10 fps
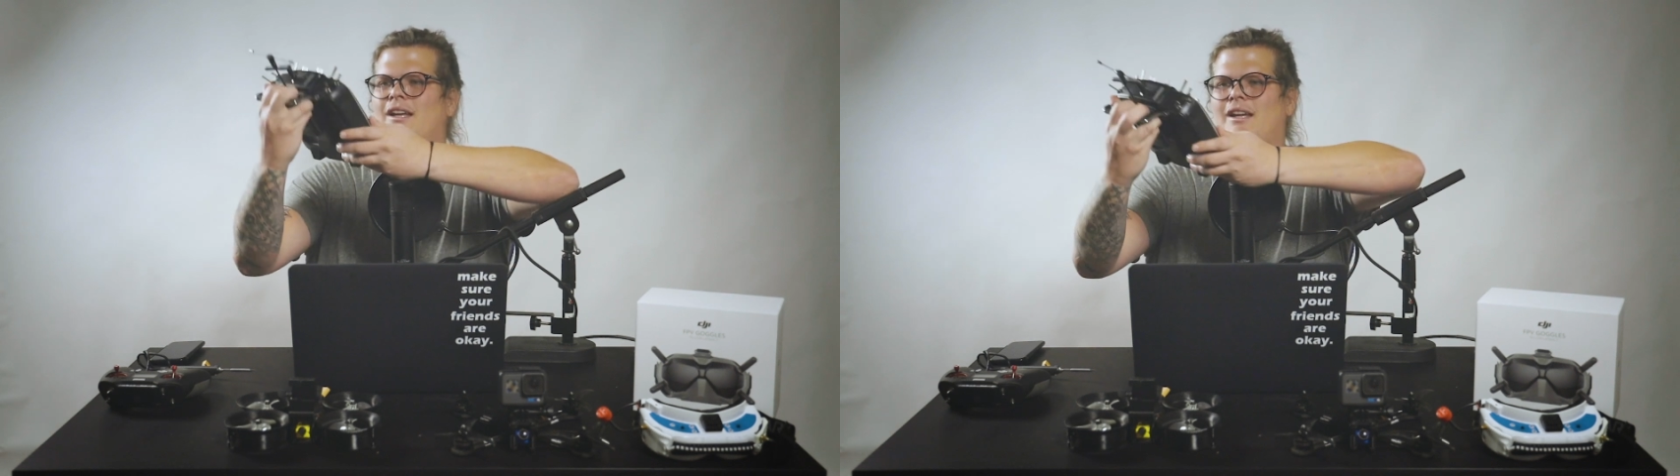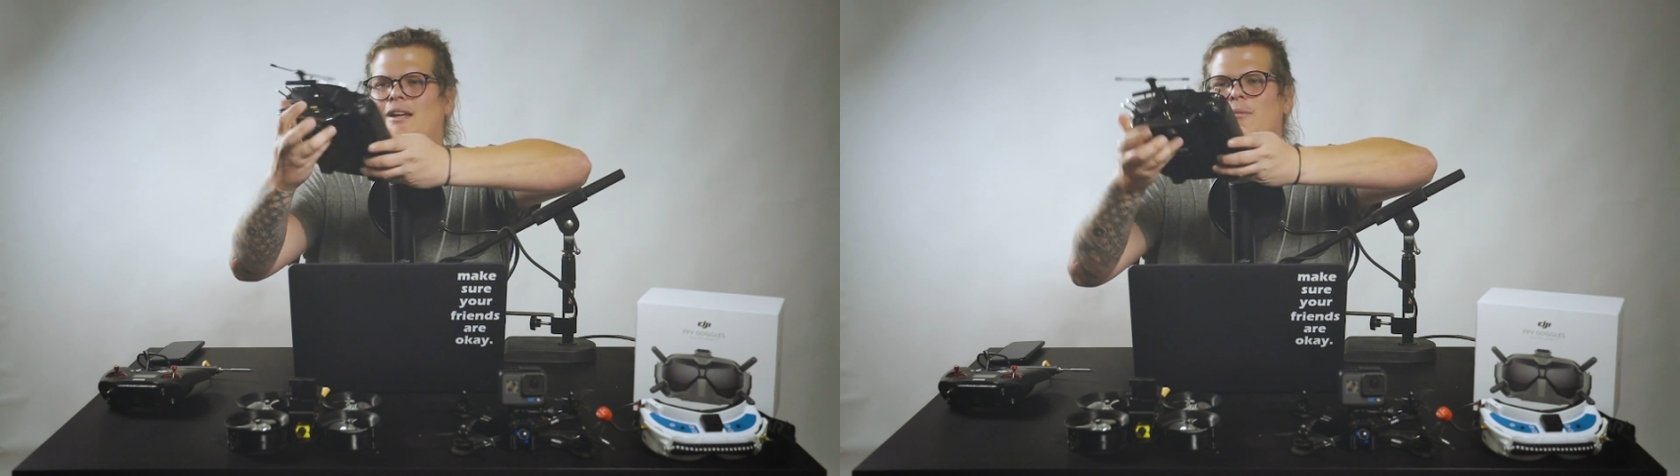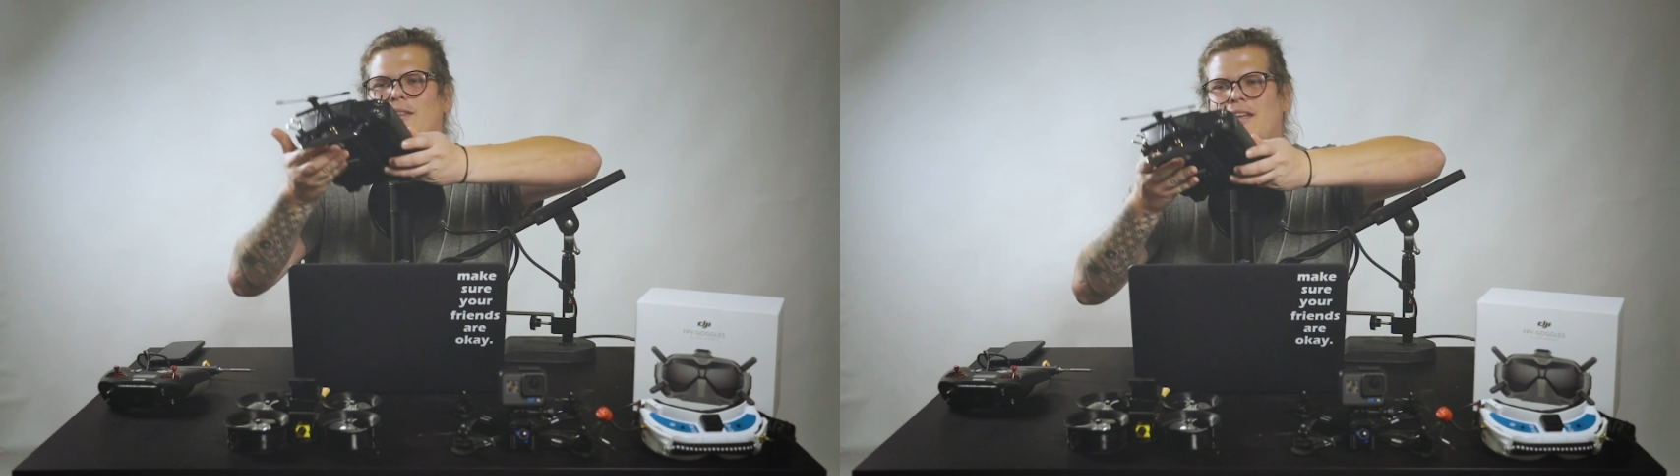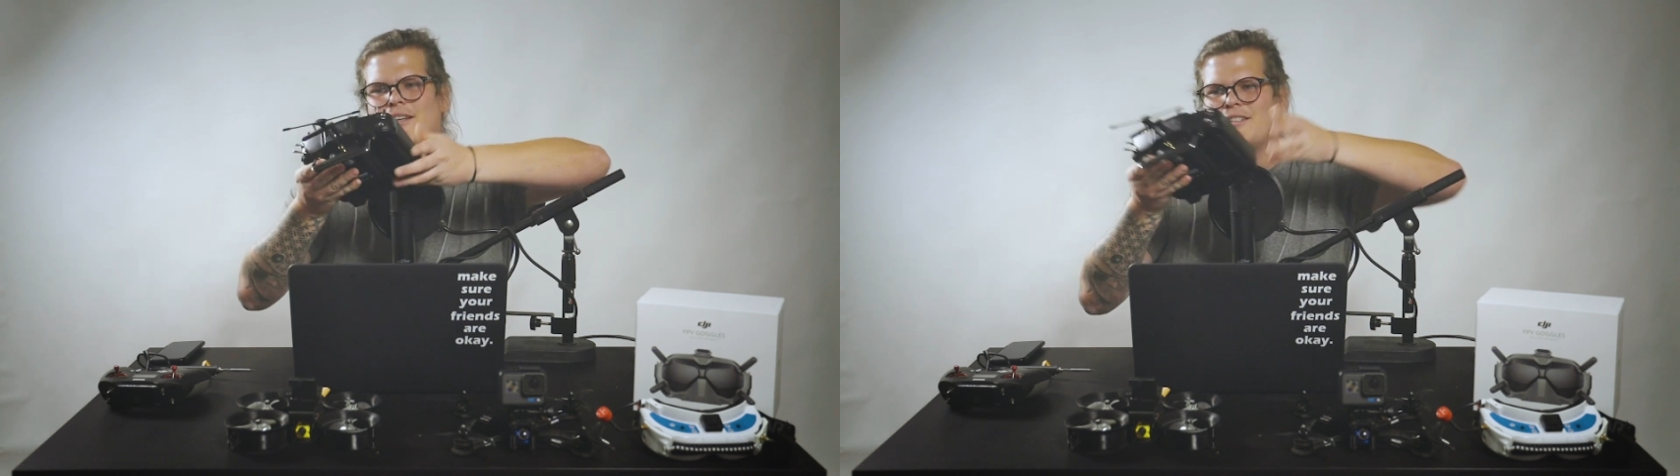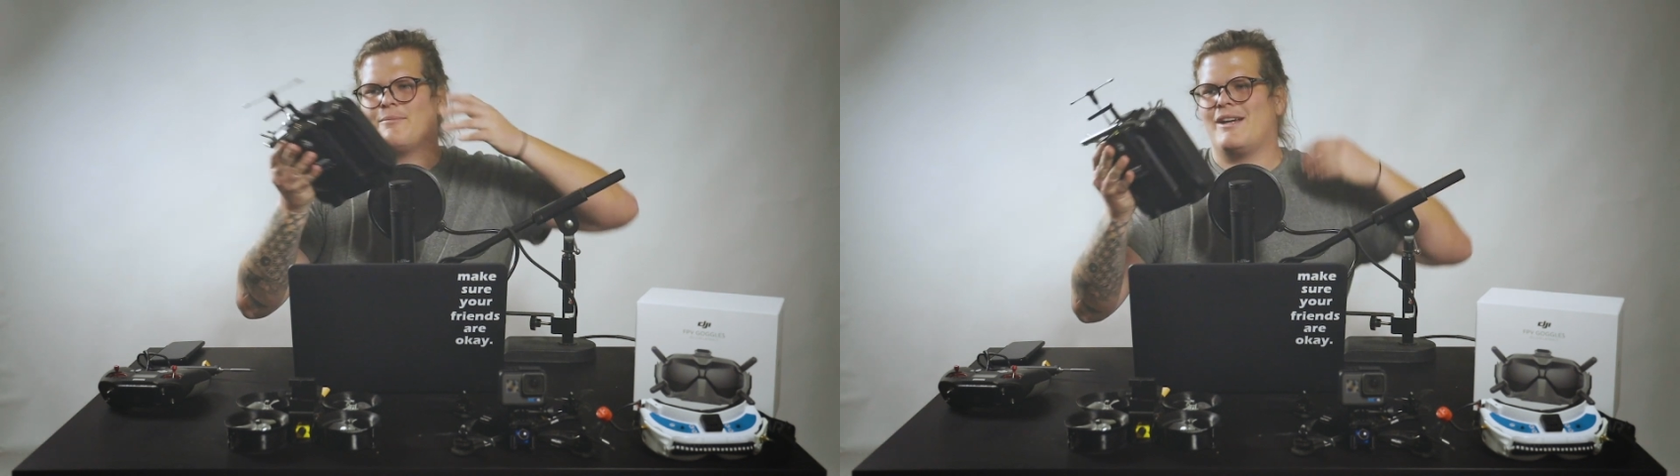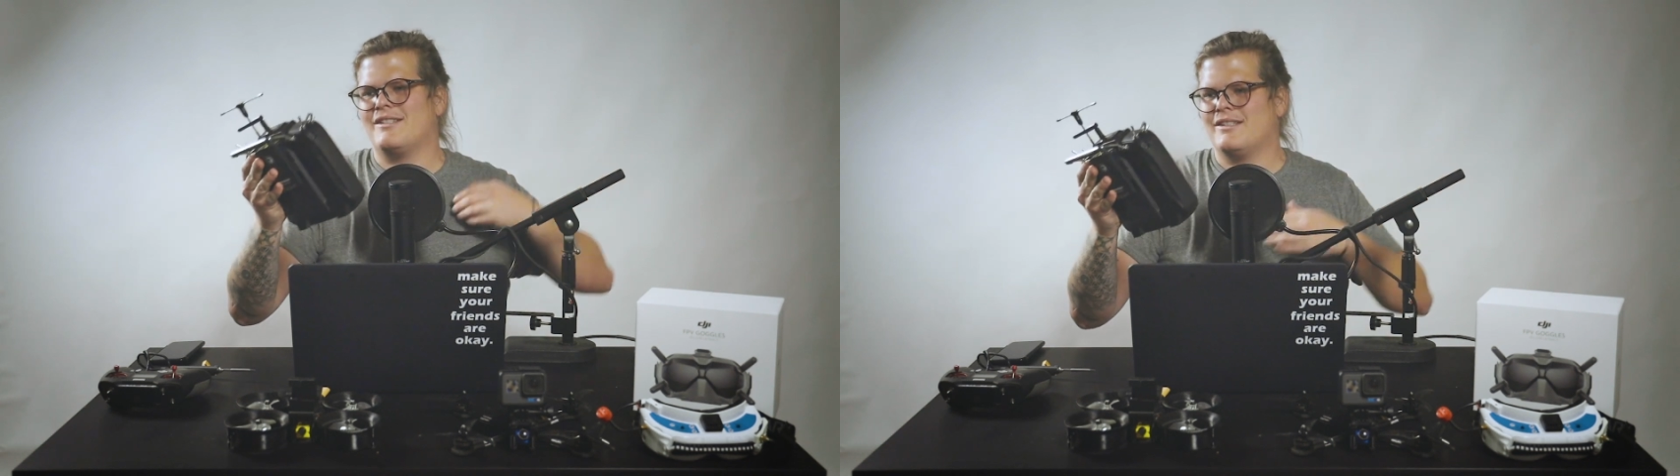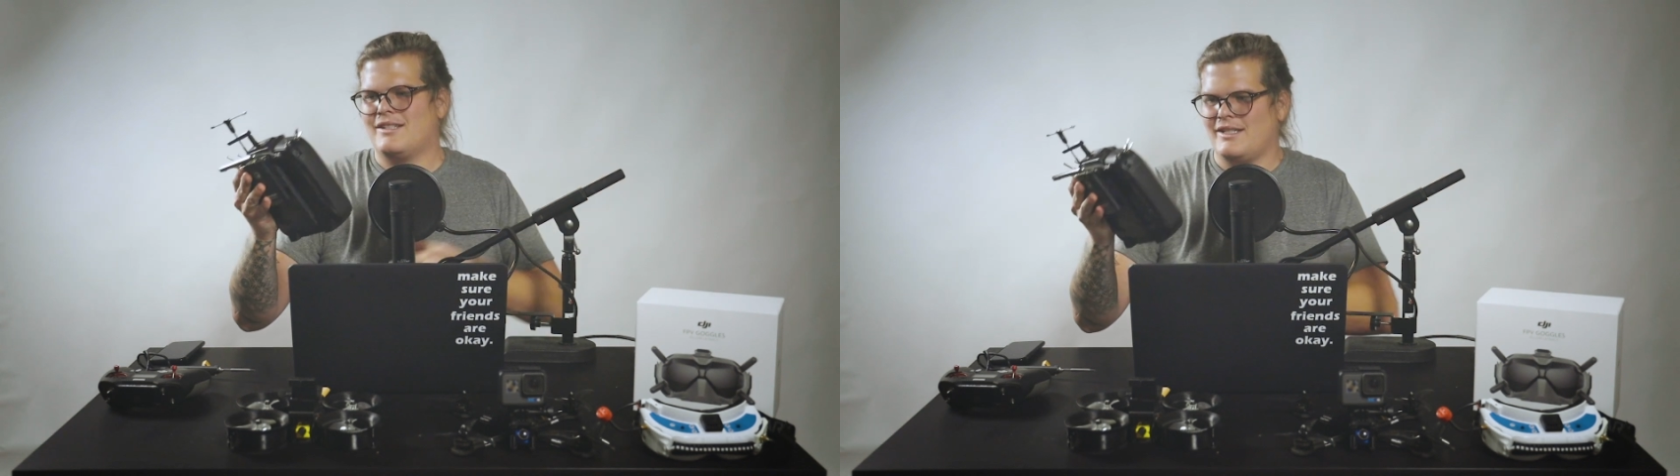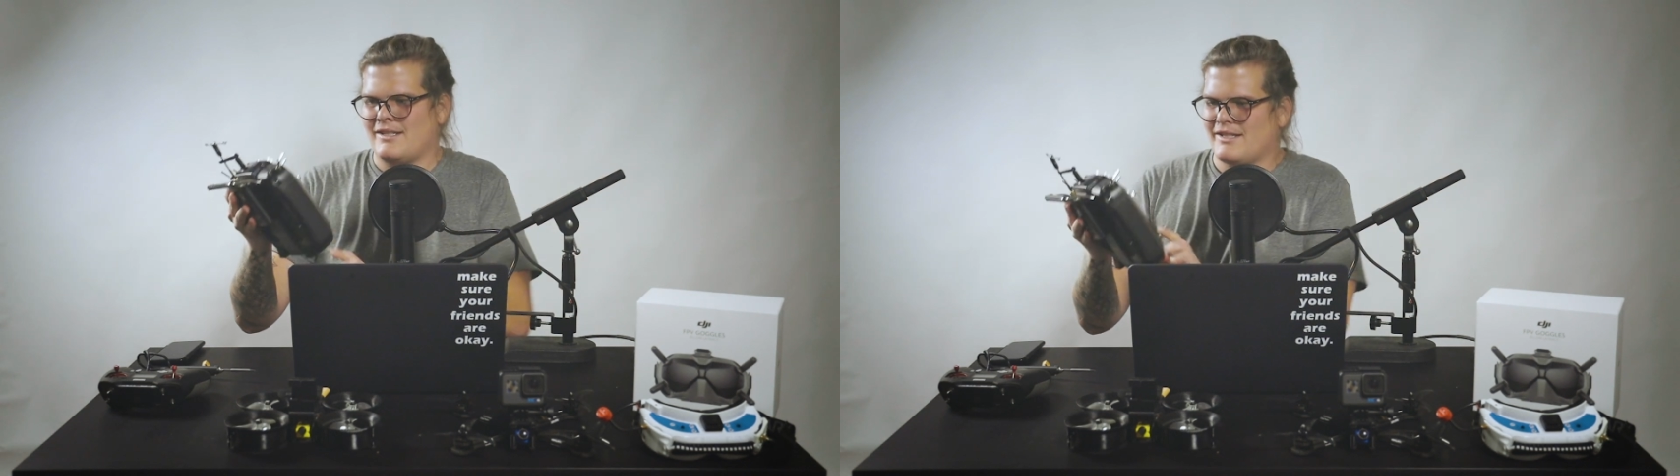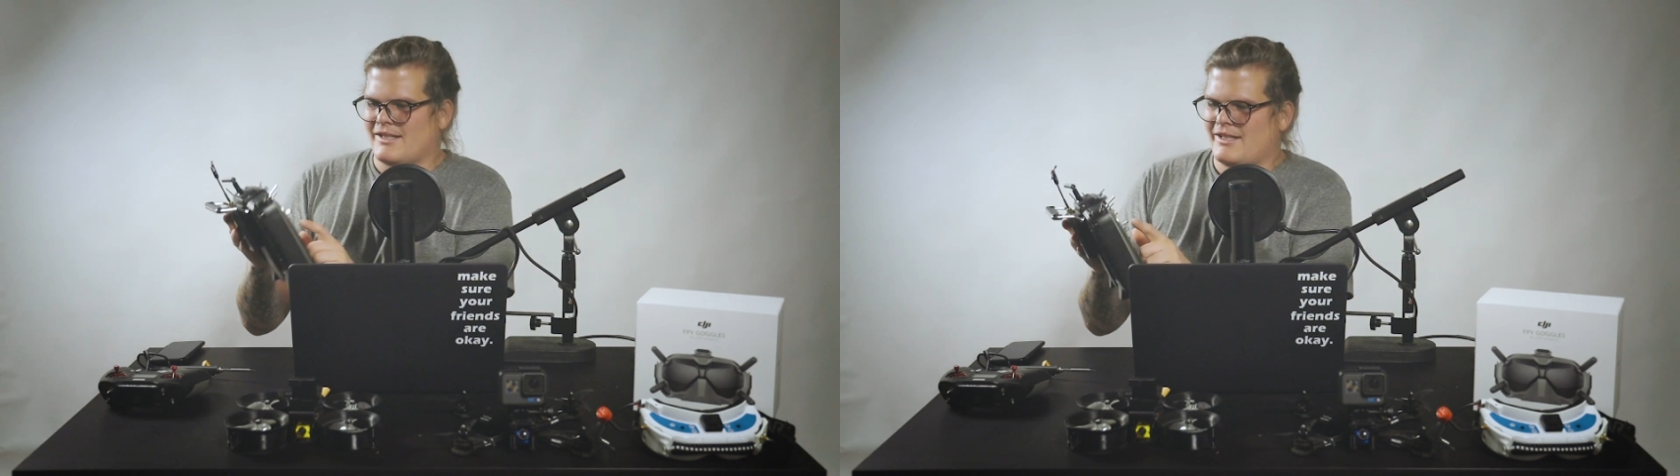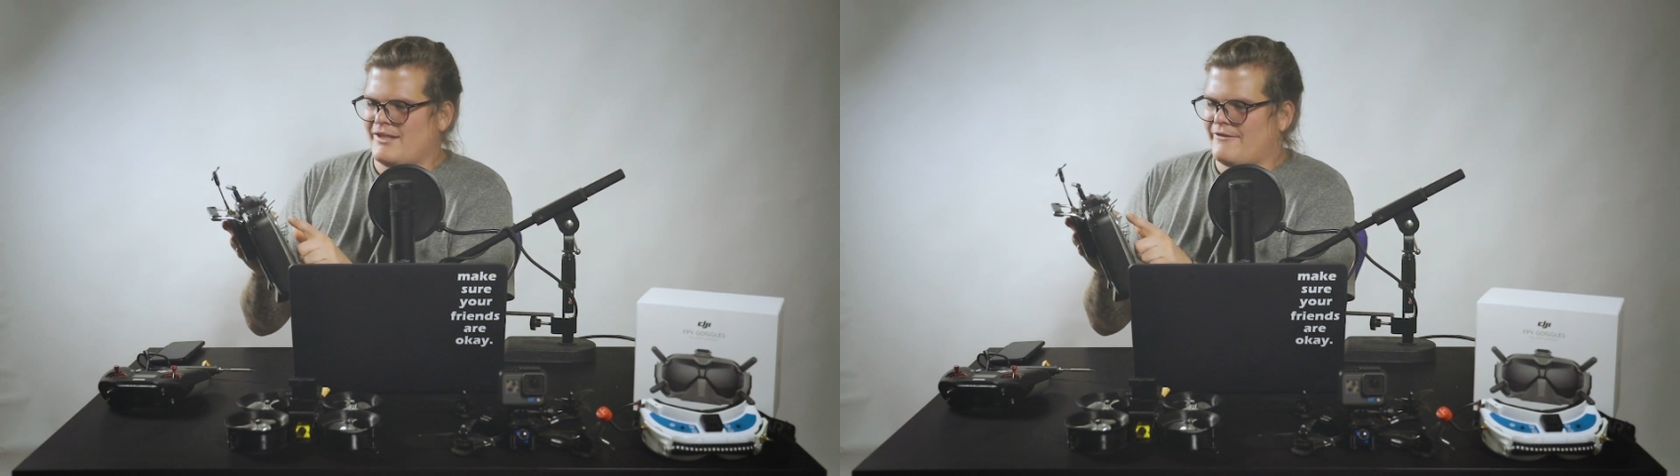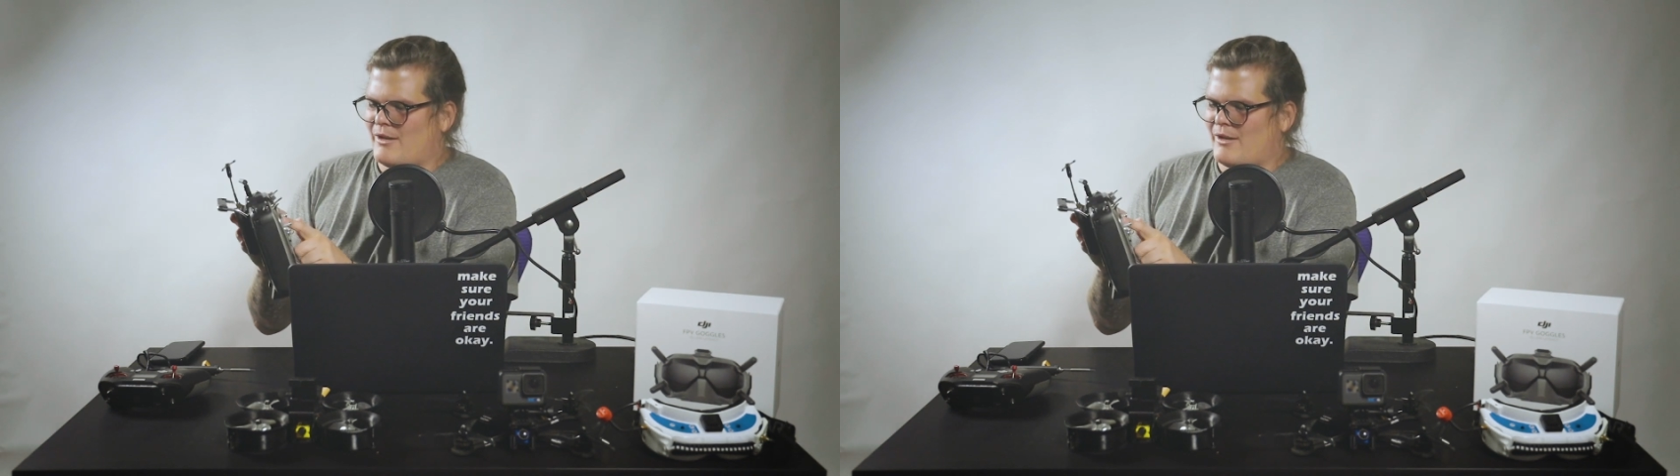with customizing the T16.